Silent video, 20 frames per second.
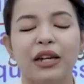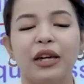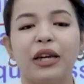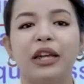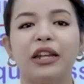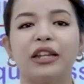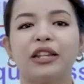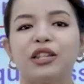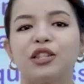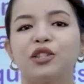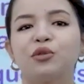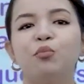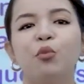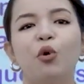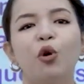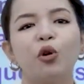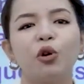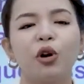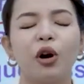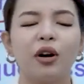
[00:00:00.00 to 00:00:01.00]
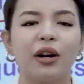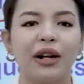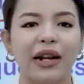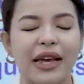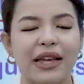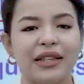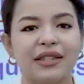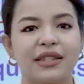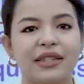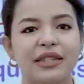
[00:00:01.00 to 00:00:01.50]
it is more or
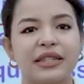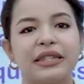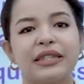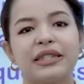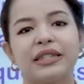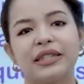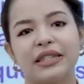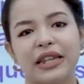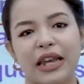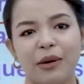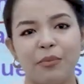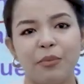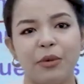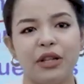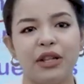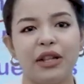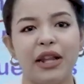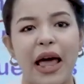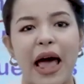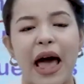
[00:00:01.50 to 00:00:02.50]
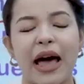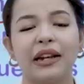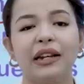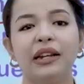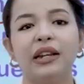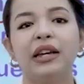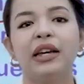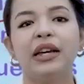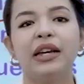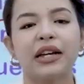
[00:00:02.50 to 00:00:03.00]
less stable and
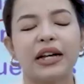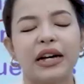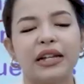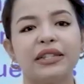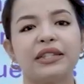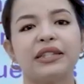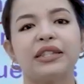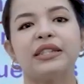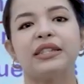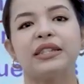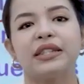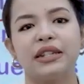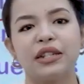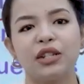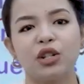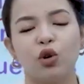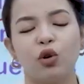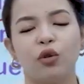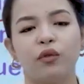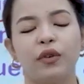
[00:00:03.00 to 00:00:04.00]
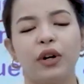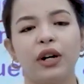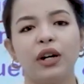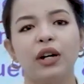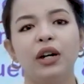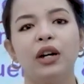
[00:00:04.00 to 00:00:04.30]
consistent over